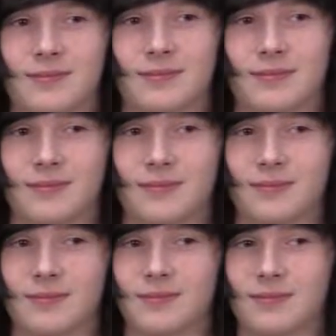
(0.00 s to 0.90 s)

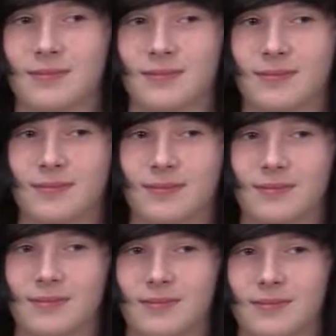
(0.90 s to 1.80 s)

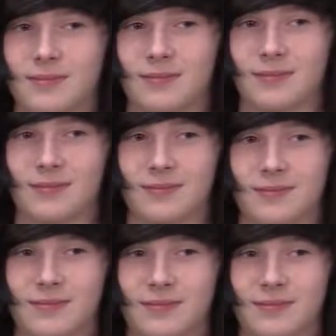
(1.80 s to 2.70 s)

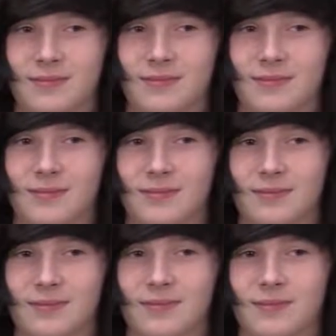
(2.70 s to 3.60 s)

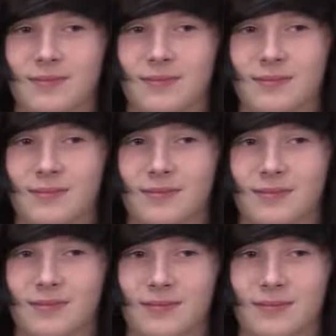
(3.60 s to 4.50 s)

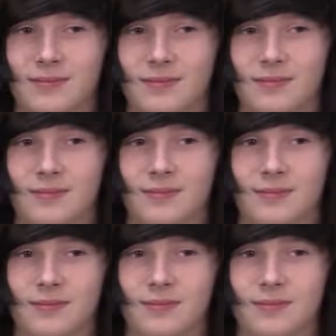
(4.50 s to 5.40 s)

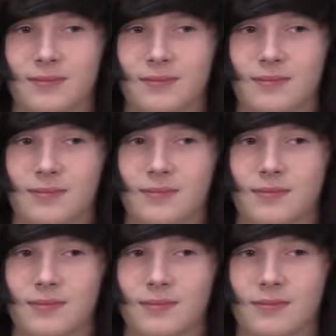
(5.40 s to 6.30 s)

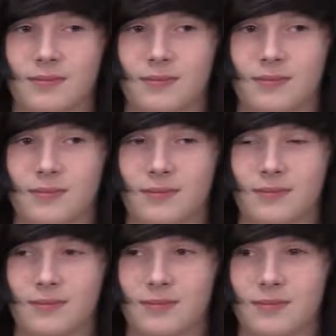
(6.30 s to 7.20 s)
The person shown says nothing.